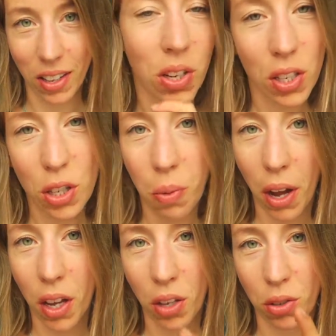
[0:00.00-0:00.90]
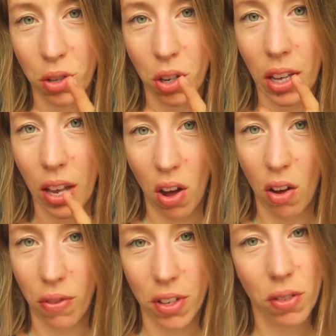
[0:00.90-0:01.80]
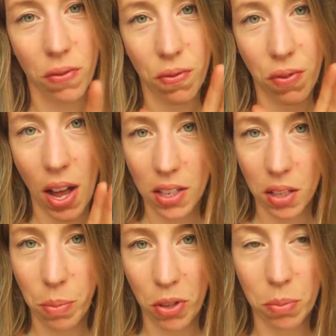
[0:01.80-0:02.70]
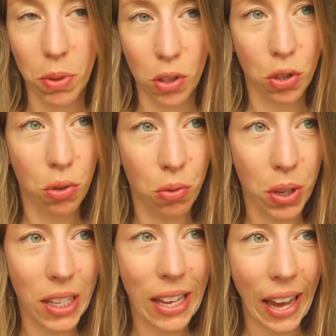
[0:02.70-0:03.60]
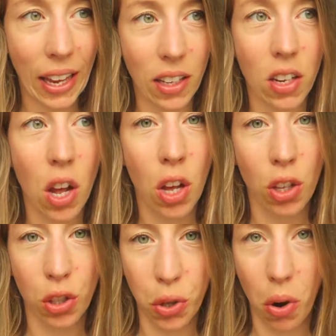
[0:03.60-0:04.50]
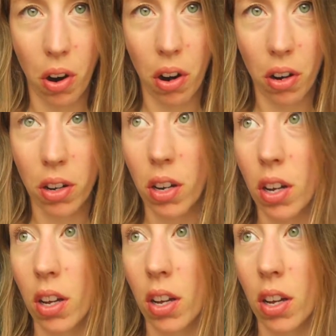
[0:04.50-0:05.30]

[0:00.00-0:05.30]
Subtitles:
So this is why you should get off as fast as possible to regain your